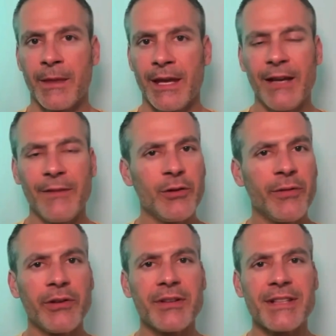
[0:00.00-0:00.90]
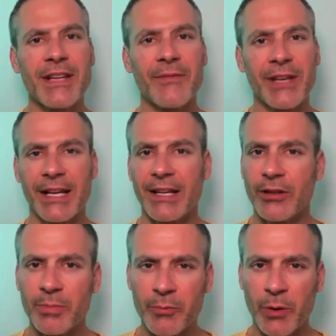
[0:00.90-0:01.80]
If you feel yourself getting a
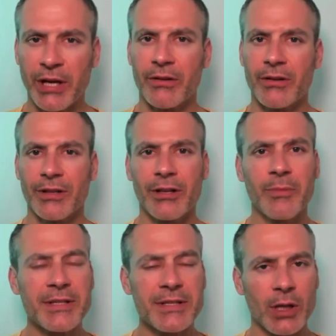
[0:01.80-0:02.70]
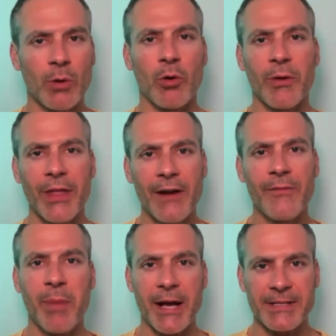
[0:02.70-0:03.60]
little bit weaker, a little bit slower with
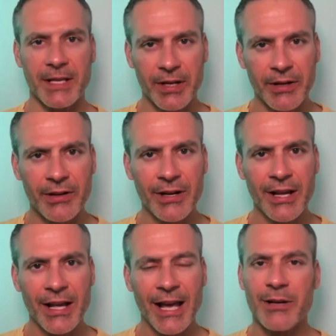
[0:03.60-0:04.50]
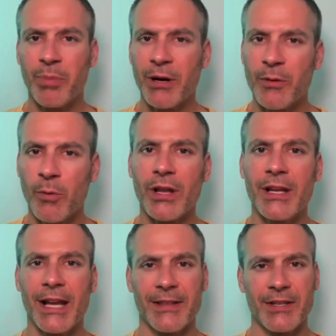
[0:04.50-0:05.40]
every passing year, and you're putting the work
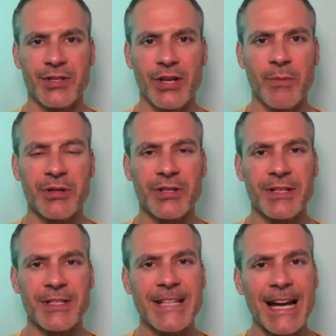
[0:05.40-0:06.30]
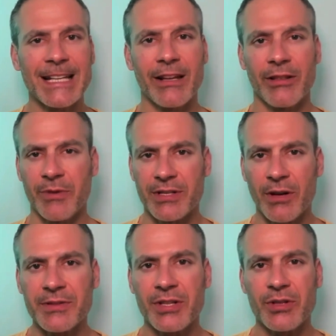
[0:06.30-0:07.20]
in at the gym but just not getting the
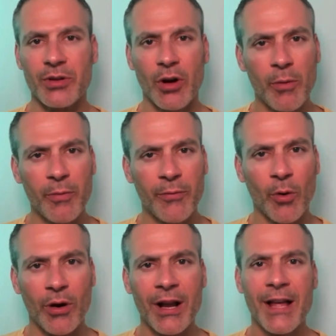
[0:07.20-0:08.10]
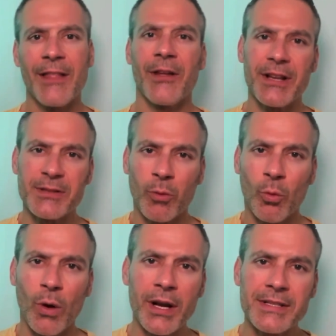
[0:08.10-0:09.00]
results that you'd hope for, there is
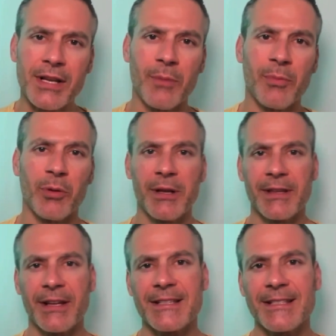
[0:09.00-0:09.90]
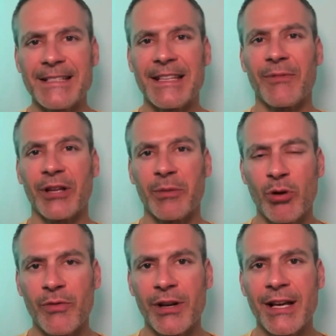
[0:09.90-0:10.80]
one supplement that is scientifically
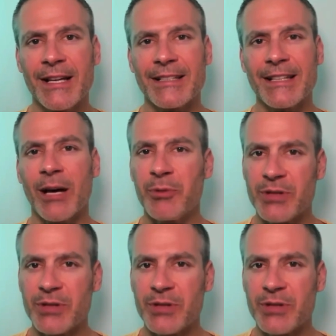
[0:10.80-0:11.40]
proven to help you take